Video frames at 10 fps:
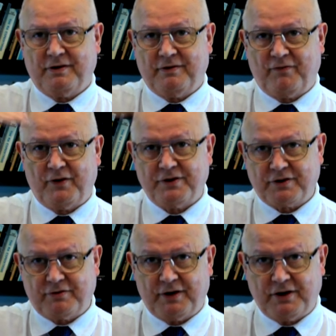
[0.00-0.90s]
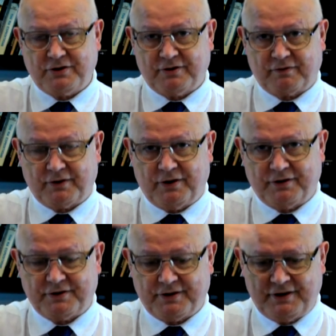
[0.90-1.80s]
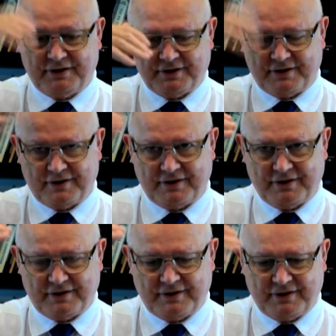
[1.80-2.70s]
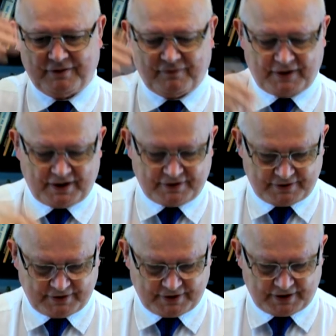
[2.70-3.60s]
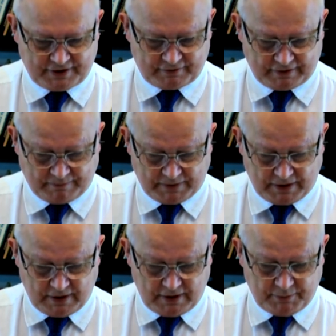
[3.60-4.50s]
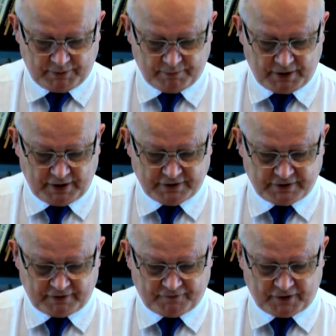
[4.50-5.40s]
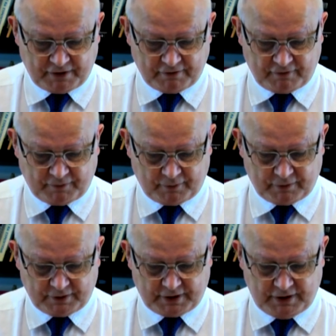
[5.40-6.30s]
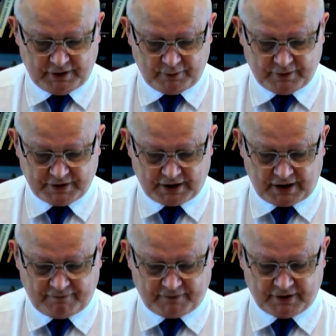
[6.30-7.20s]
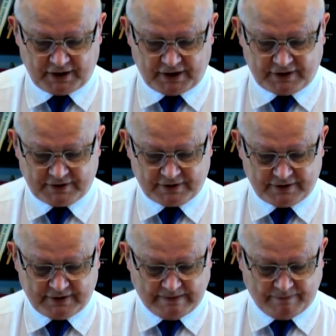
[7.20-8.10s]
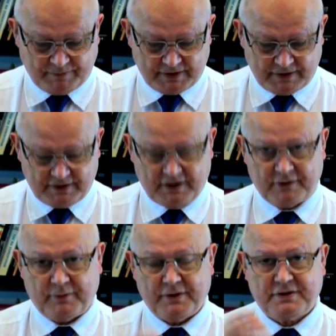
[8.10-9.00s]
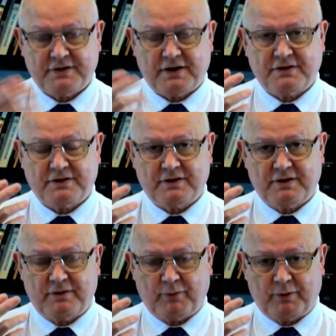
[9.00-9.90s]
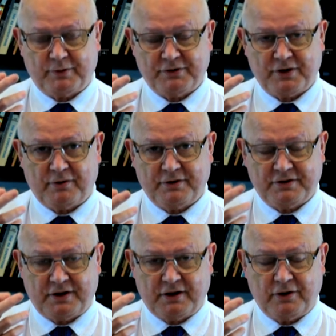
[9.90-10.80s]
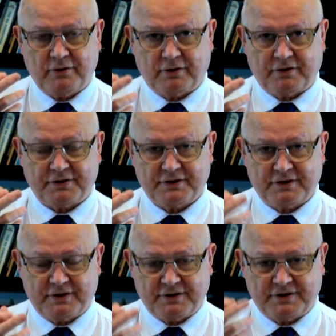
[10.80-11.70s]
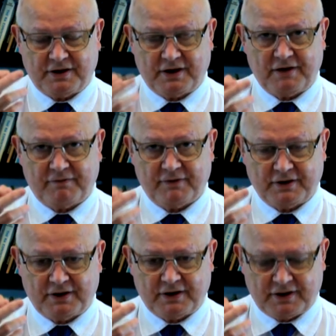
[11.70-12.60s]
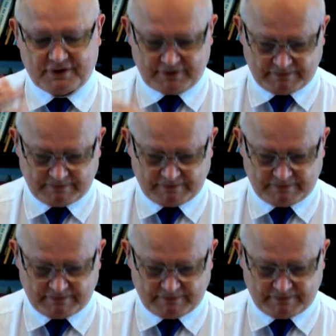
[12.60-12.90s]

first creation of God in the flood diagram. But mind, the father of all, he who is life and light, in other words, that's what we're told is the Logos, is the life and the light.